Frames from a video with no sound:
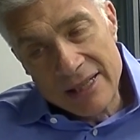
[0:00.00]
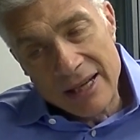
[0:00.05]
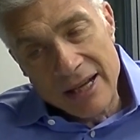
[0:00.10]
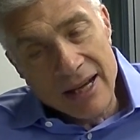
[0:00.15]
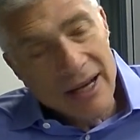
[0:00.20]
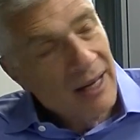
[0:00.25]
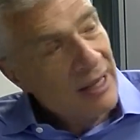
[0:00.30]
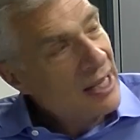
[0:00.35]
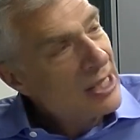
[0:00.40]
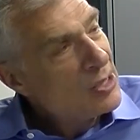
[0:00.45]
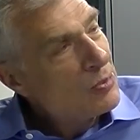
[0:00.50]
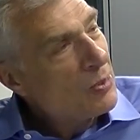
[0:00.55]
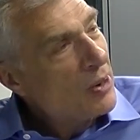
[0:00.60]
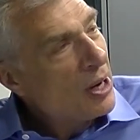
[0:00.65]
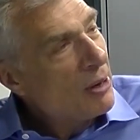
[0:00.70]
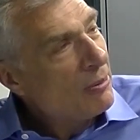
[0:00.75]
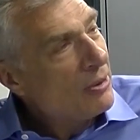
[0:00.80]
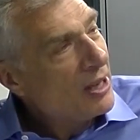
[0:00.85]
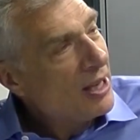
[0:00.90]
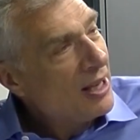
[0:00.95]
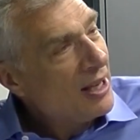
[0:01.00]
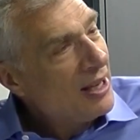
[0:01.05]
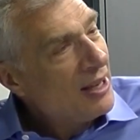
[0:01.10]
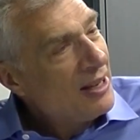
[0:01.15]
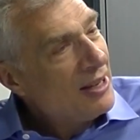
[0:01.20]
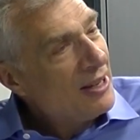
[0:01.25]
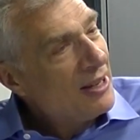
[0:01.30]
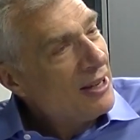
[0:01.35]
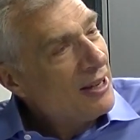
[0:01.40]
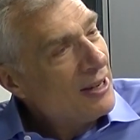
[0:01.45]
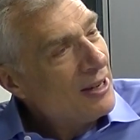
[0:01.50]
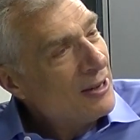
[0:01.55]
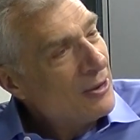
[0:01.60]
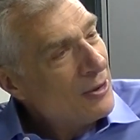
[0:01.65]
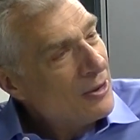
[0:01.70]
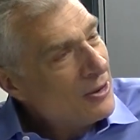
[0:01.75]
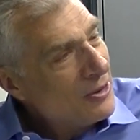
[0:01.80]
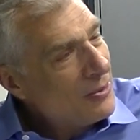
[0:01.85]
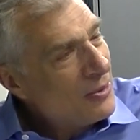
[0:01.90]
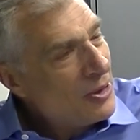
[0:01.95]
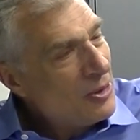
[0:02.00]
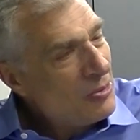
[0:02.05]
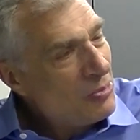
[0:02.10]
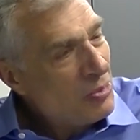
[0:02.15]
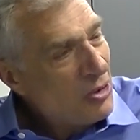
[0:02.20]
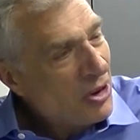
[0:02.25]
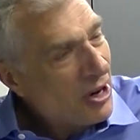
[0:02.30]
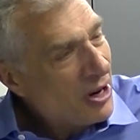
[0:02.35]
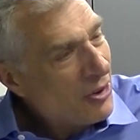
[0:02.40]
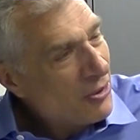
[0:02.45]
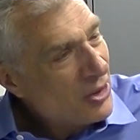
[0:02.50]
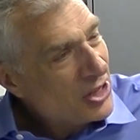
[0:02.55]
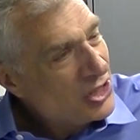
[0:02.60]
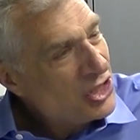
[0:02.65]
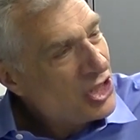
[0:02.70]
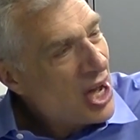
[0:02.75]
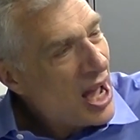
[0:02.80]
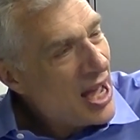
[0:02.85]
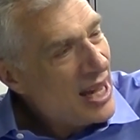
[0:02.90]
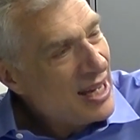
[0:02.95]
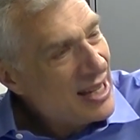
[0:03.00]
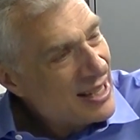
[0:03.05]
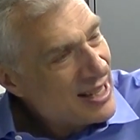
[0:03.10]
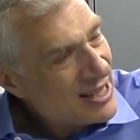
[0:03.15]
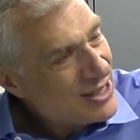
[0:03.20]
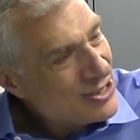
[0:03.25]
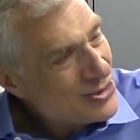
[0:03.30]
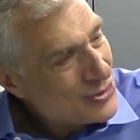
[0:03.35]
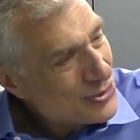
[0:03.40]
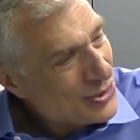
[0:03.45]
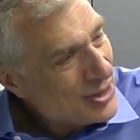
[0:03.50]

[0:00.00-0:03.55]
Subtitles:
That's probably in part where China doesn't